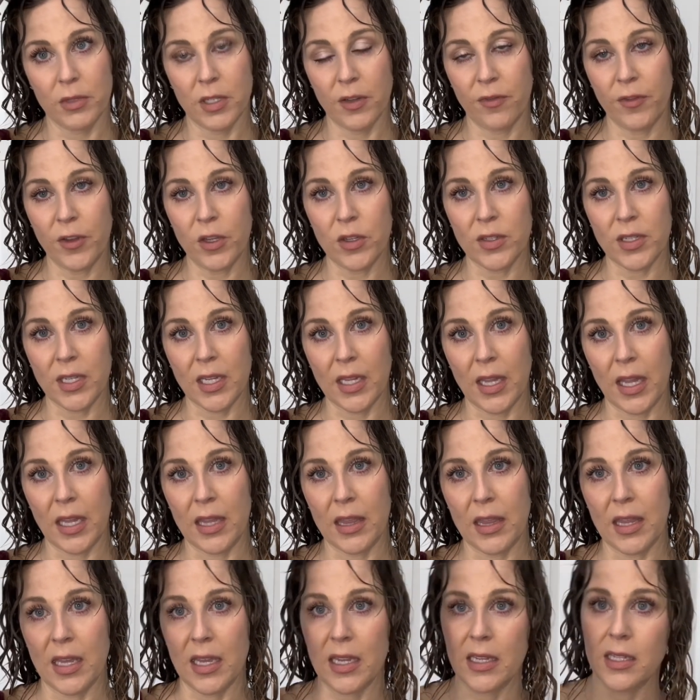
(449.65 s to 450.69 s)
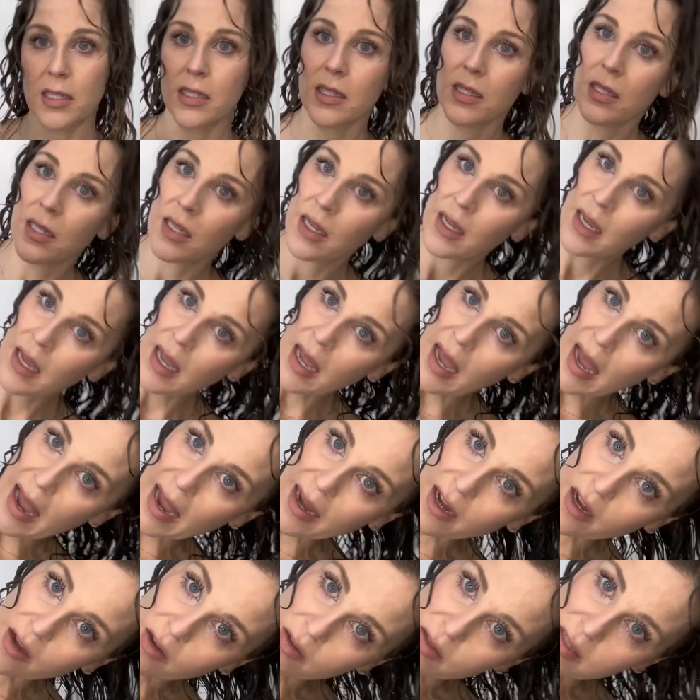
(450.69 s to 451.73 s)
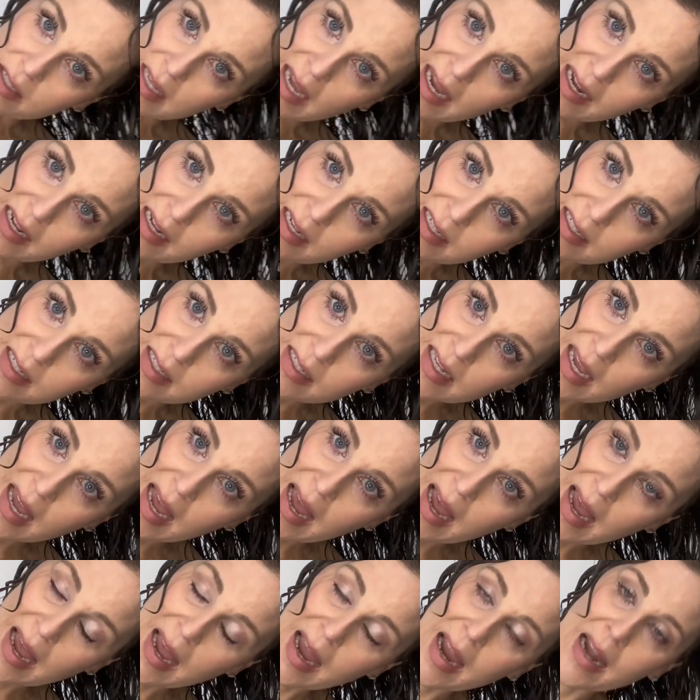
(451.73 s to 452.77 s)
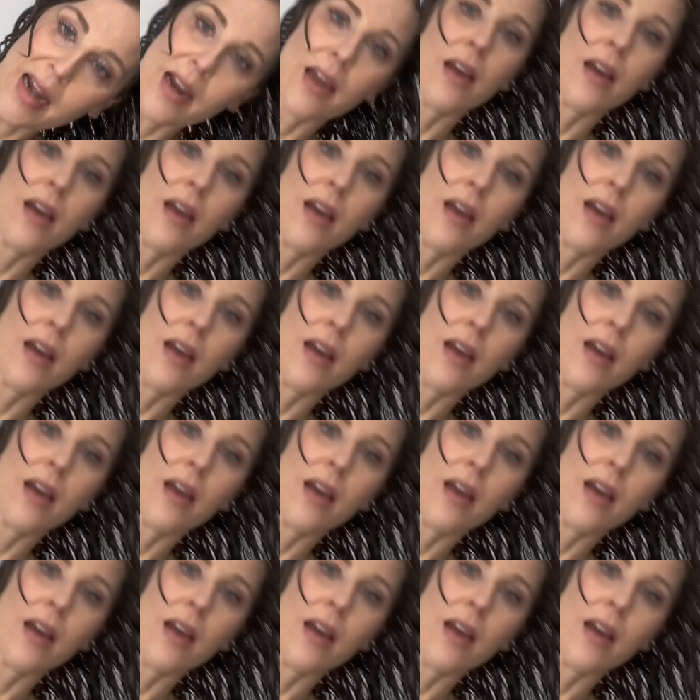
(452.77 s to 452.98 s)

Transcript: diffusing like this. I go side to side,